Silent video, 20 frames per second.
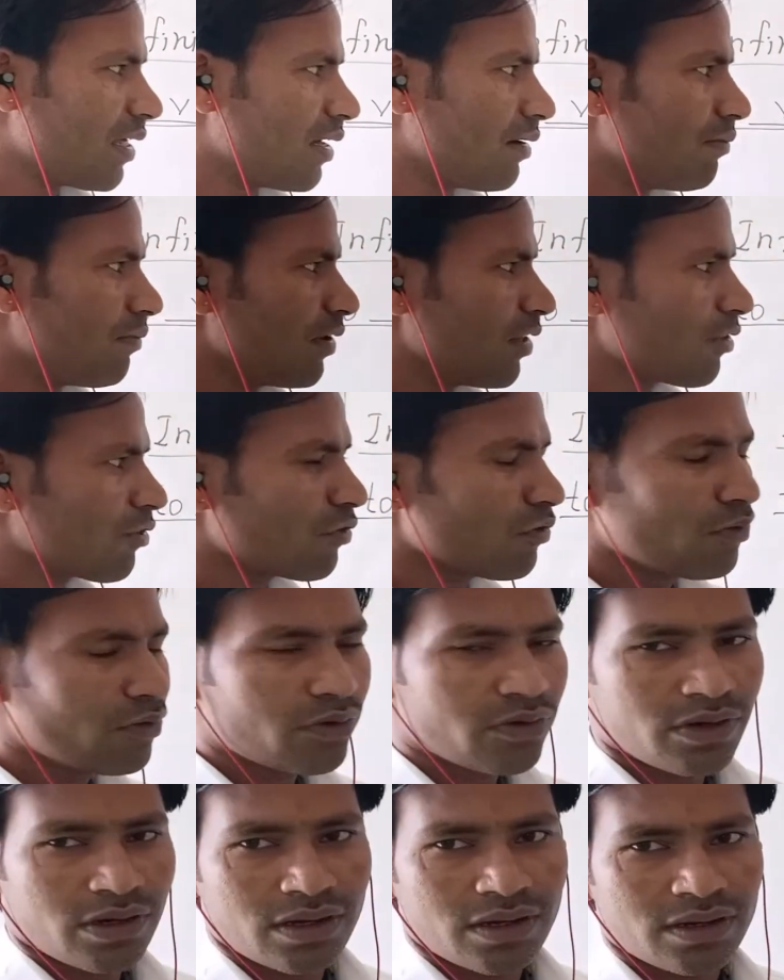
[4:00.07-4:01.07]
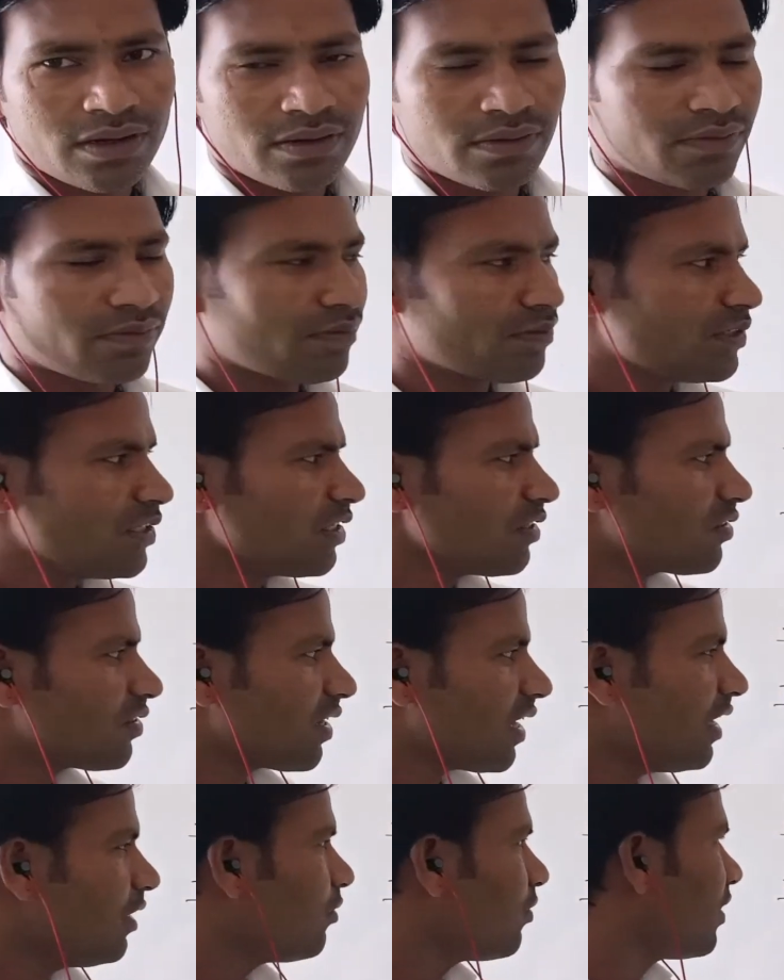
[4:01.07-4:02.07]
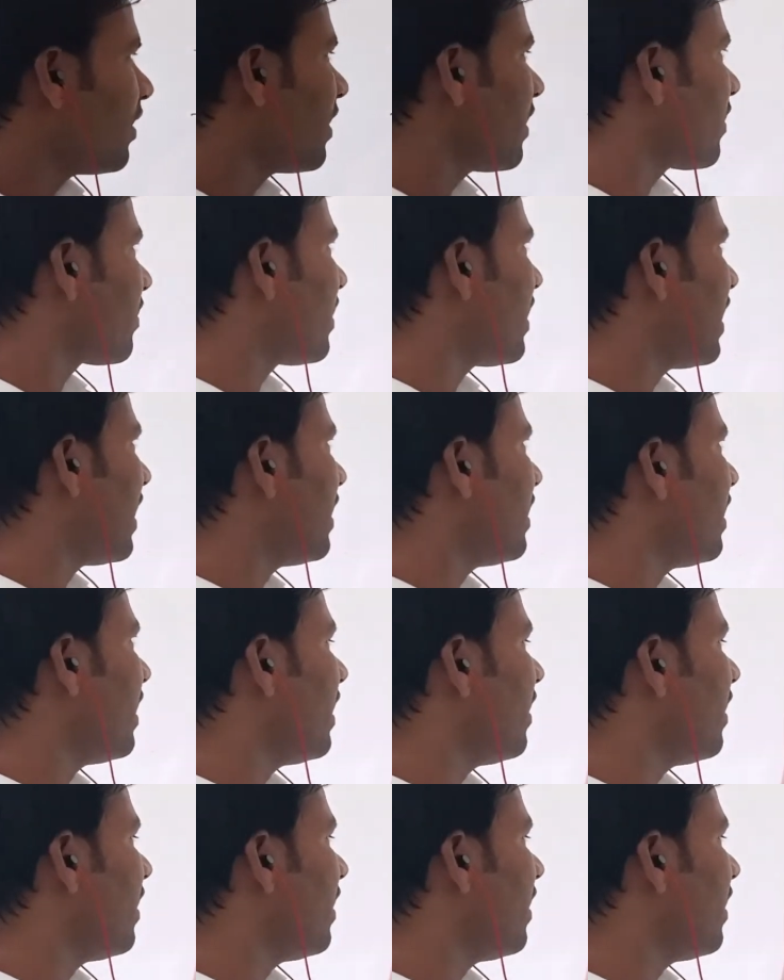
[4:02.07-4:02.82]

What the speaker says: example. So just try to understand: